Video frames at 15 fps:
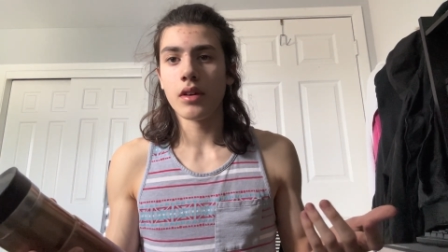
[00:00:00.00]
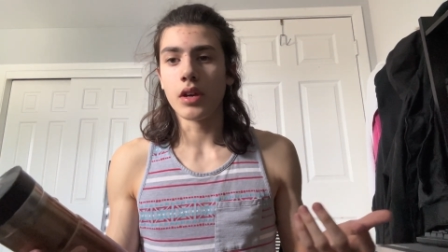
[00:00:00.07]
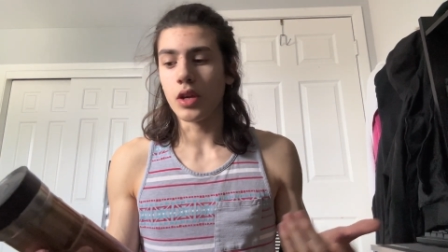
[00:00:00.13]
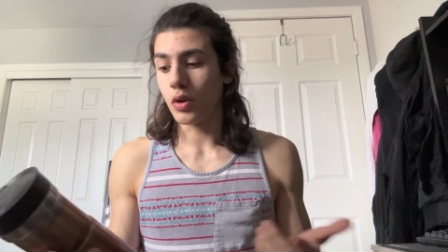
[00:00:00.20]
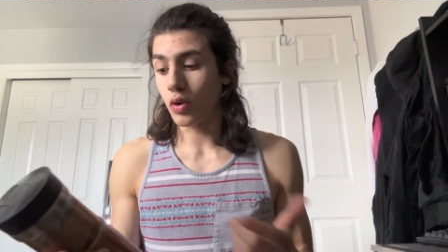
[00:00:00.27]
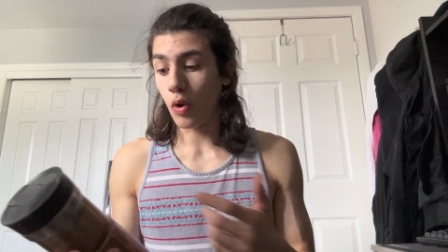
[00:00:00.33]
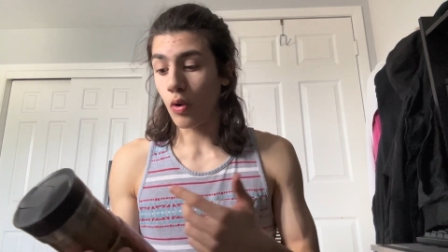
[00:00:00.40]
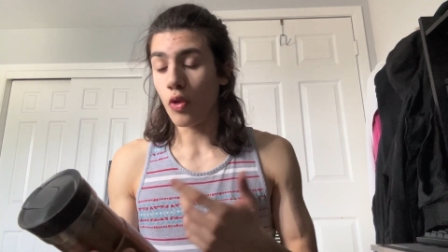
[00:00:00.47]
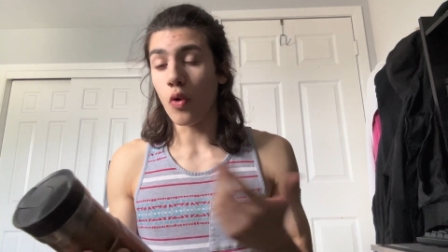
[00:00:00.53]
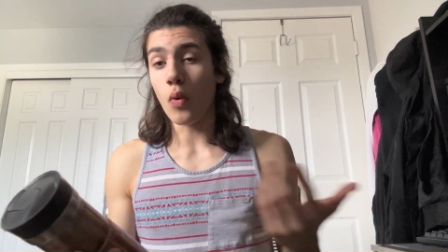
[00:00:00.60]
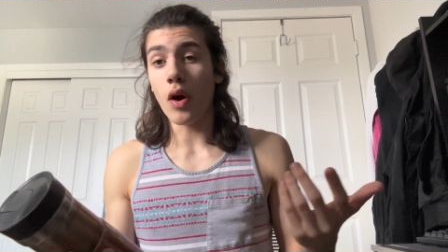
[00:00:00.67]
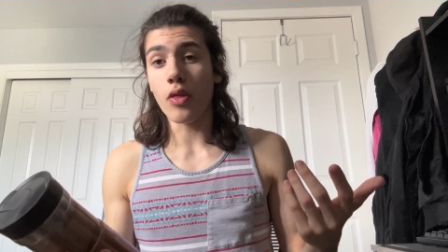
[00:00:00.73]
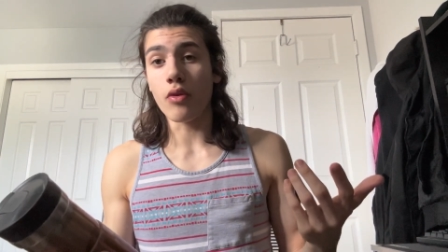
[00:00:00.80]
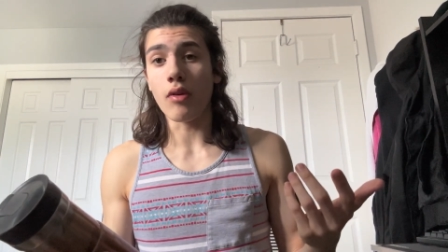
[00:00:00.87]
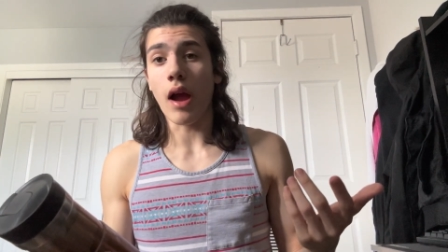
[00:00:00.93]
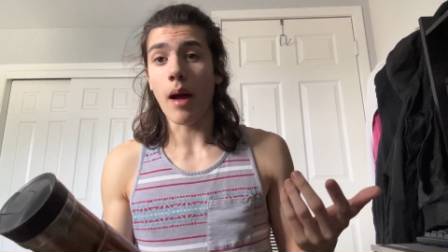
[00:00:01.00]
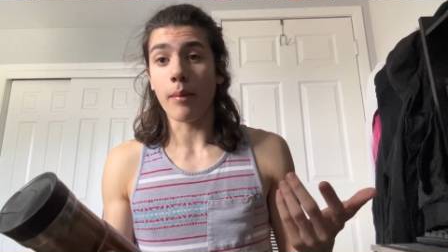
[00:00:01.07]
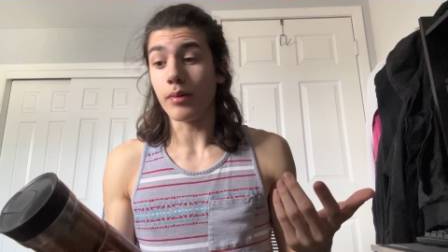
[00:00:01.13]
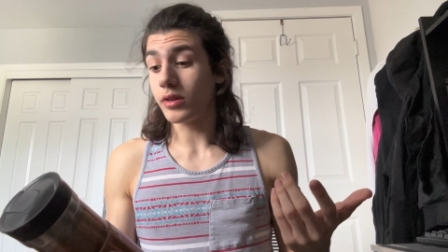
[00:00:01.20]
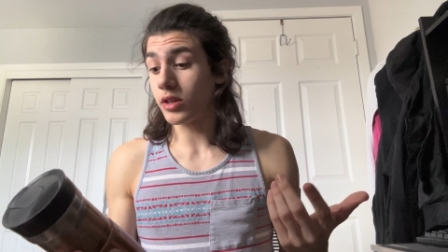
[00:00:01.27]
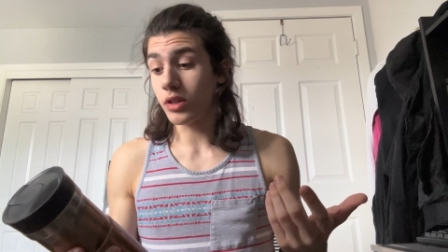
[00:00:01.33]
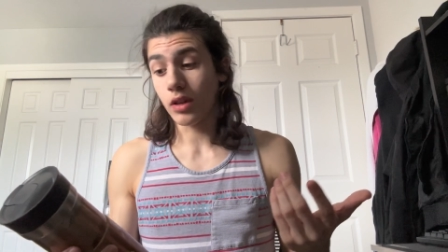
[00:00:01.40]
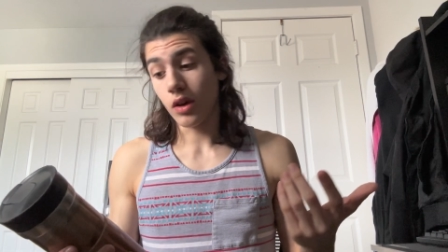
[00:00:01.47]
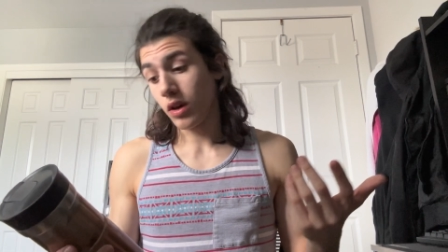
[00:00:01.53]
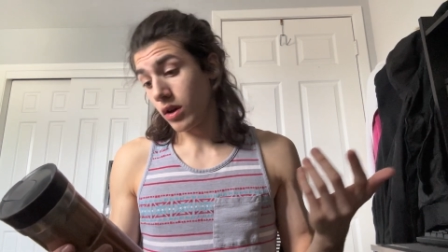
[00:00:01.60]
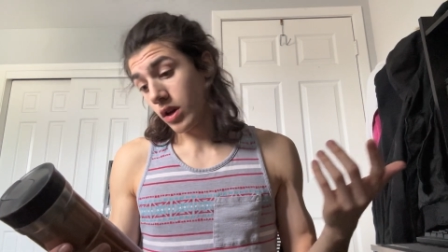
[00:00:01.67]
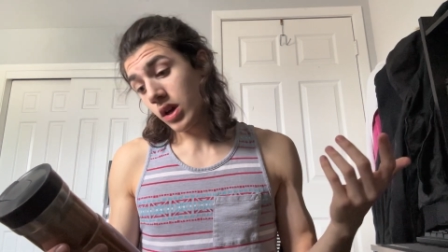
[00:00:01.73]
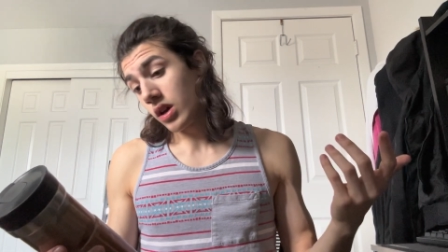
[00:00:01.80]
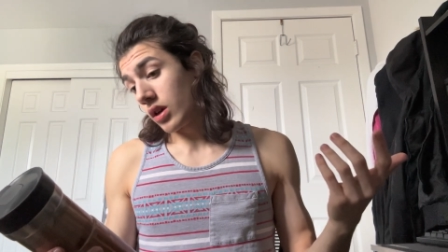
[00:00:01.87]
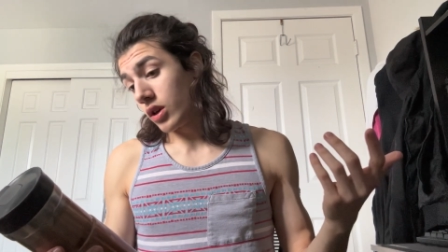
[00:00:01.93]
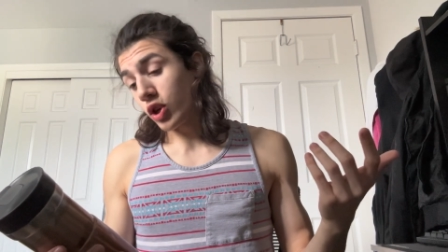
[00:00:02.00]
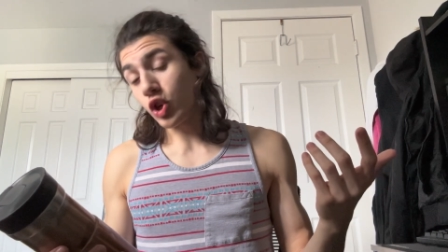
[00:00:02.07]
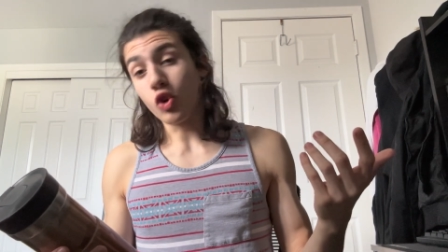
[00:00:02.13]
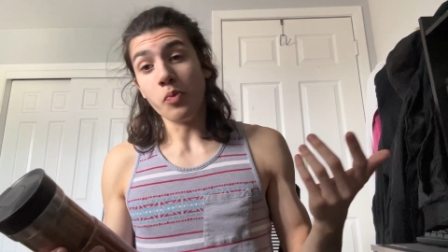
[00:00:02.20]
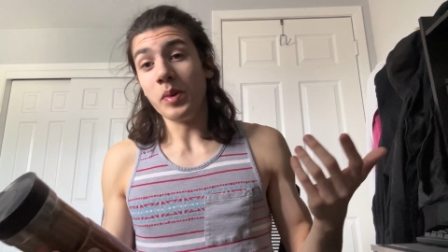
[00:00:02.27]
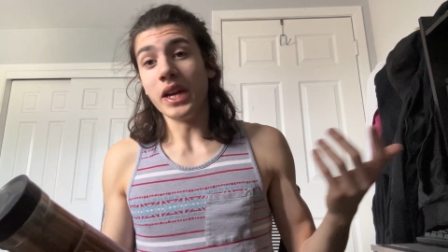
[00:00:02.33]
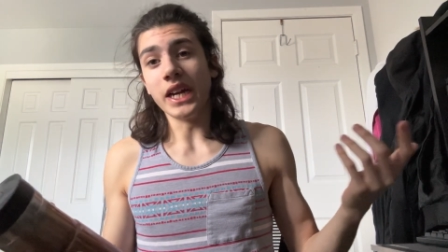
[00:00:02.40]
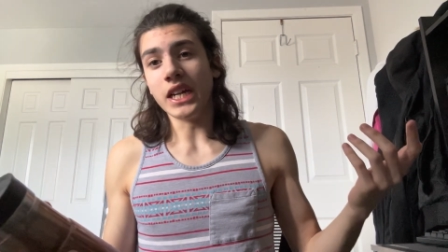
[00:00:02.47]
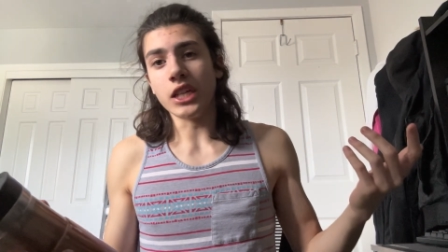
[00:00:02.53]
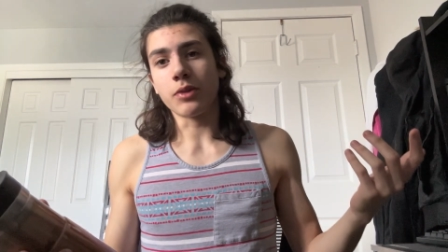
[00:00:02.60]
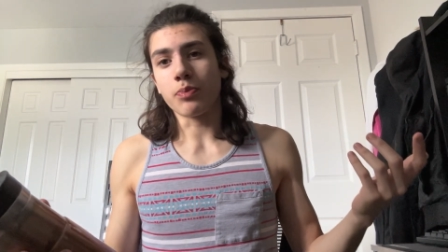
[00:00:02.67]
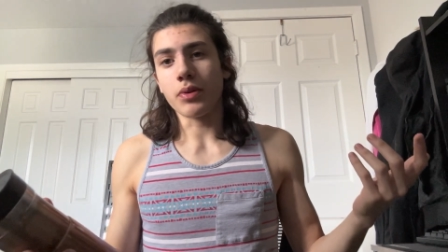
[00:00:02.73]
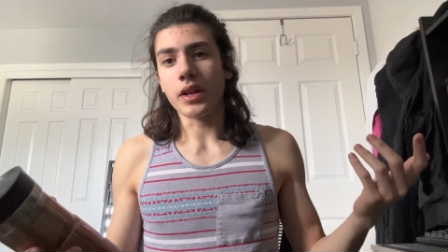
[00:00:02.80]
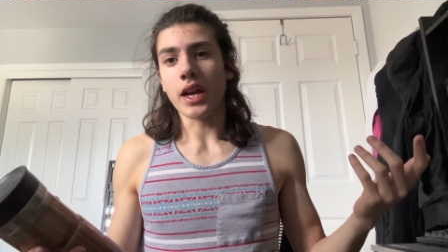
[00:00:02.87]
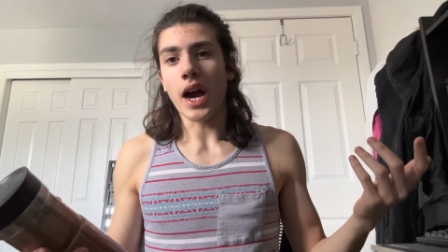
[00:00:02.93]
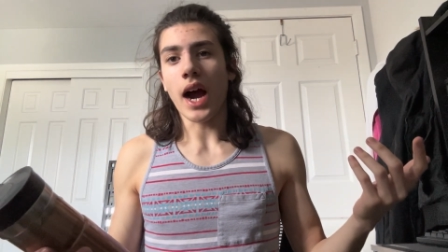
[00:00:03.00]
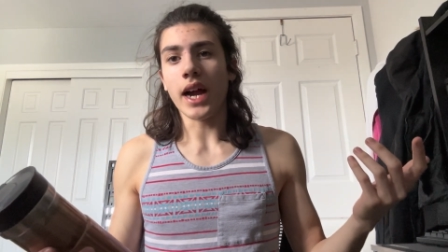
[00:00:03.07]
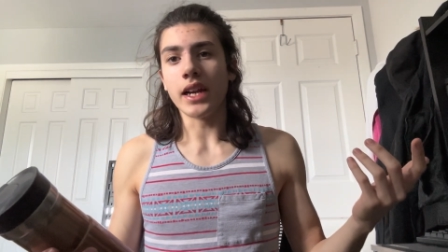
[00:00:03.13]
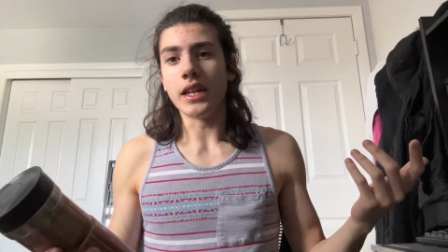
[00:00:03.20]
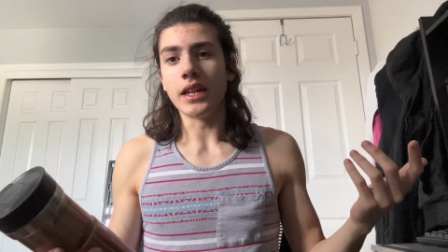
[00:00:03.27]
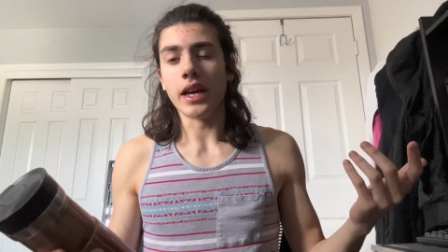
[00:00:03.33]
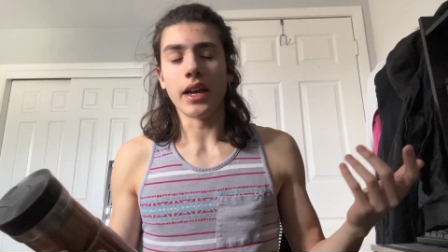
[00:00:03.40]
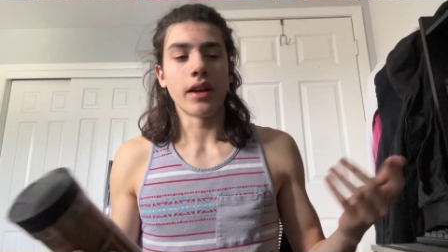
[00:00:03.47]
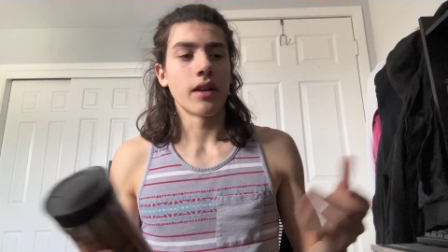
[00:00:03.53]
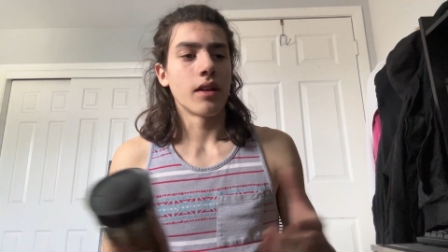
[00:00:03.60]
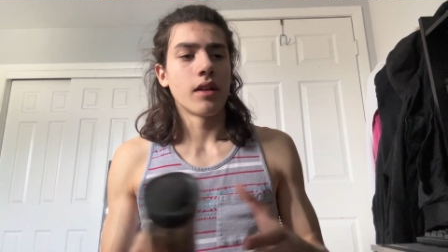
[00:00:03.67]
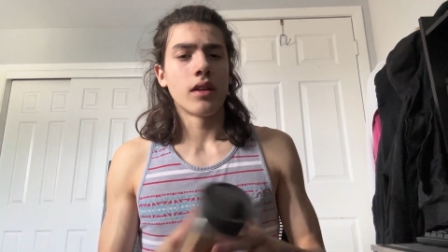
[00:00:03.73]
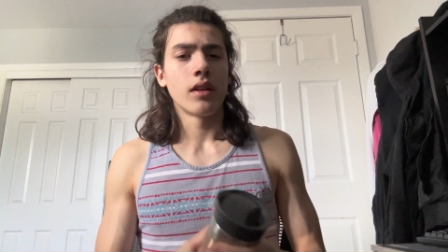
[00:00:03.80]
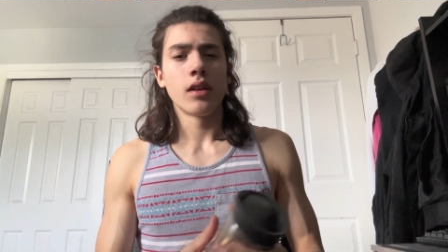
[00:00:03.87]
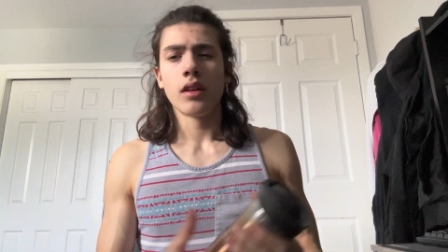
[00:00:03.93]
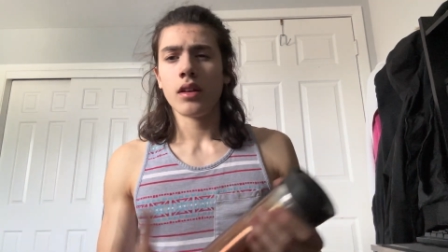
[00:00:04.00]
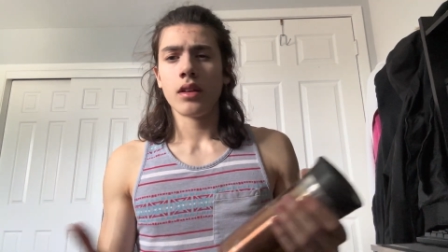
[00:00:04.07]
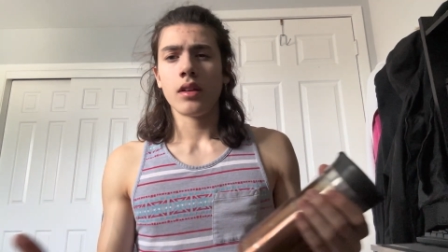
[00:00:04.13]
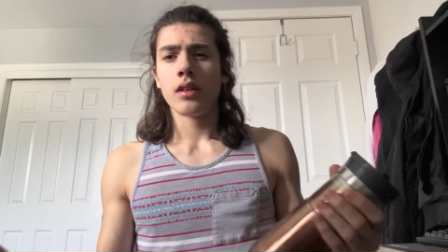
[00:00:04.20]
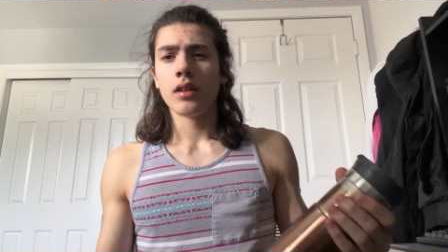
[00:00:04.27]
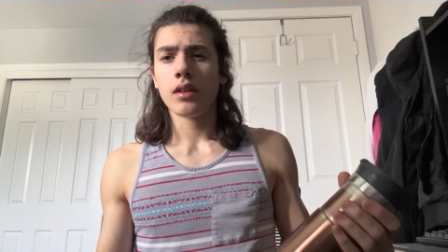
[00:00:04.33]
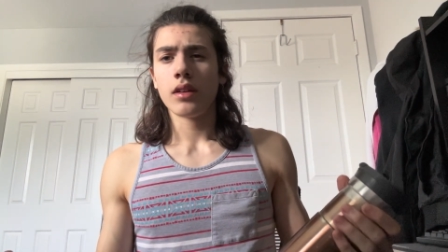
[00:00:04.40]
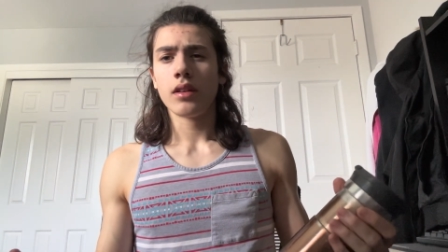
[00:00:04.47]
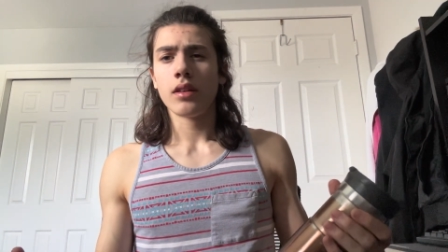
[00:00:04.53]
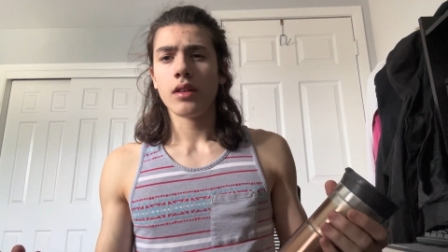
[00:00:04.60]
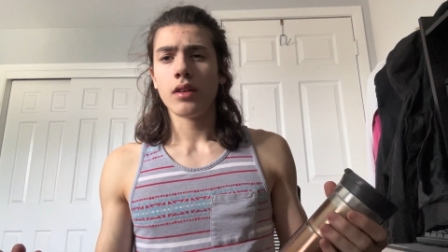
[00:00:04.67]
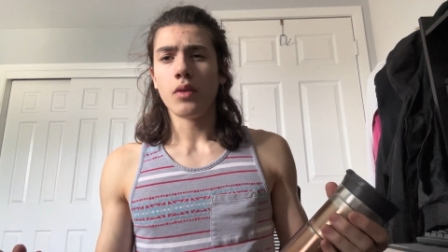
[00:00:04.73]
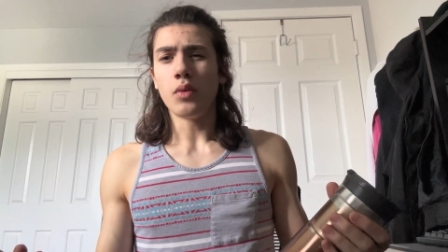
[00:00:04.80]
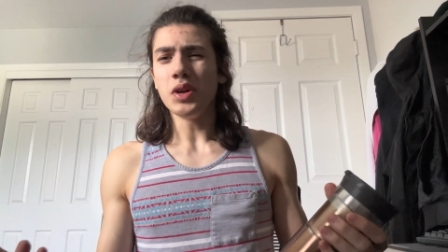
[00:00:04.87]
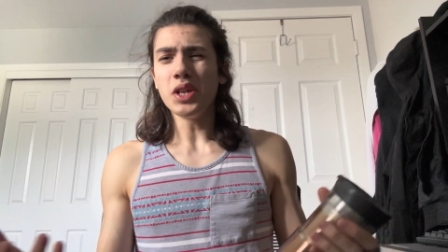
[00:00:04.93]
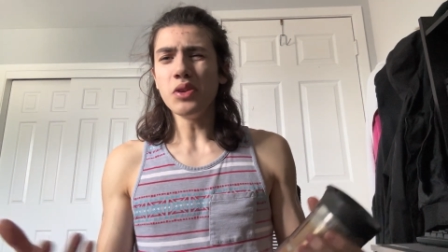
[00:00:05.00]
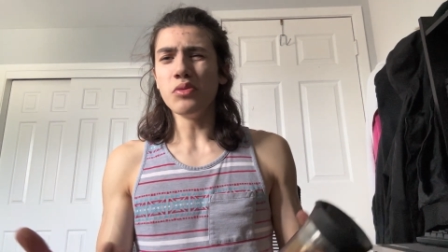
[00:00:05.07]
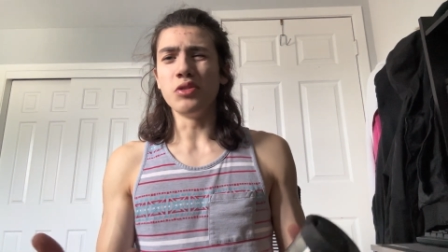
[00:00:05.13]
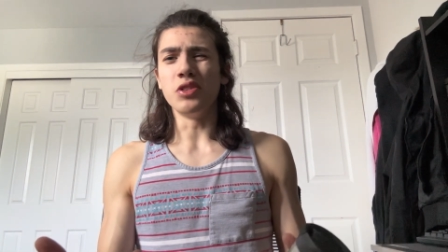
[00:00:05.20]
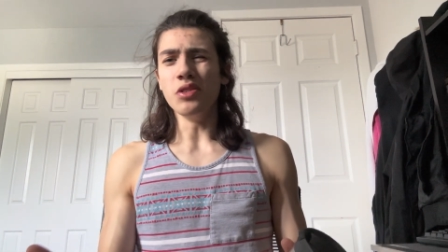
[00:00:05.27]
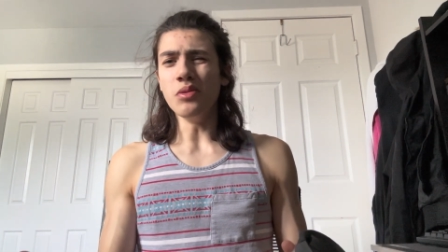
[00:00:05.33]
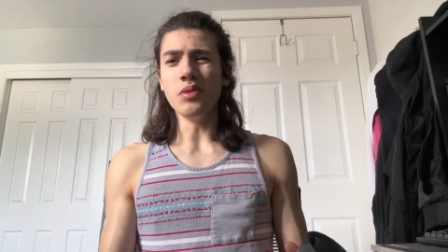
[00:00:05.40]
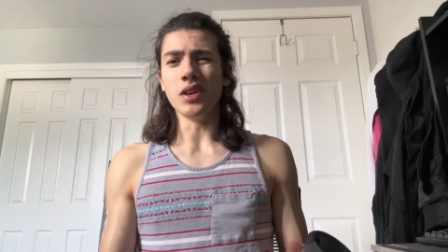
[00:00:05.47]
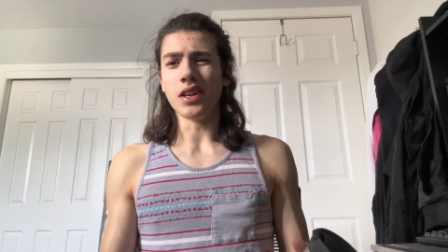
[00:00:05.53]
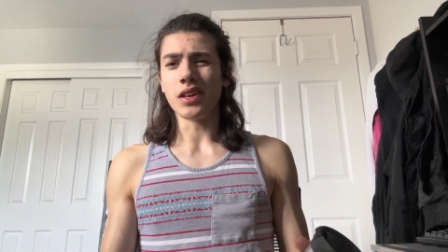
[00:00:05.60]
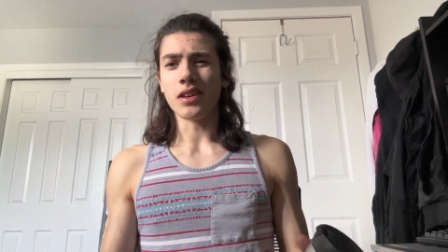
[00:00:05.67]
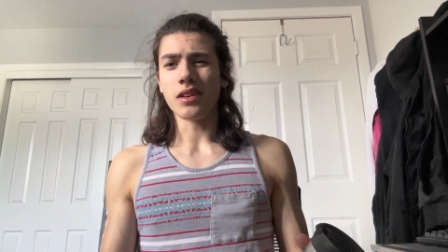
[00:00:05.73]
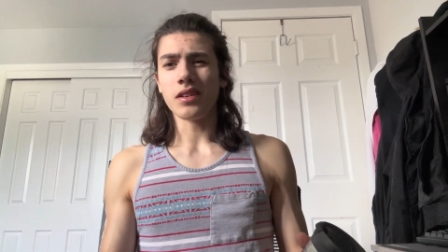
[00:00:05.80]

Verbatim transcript: you know go on the weather app it's humidity's pretty high today what are you doing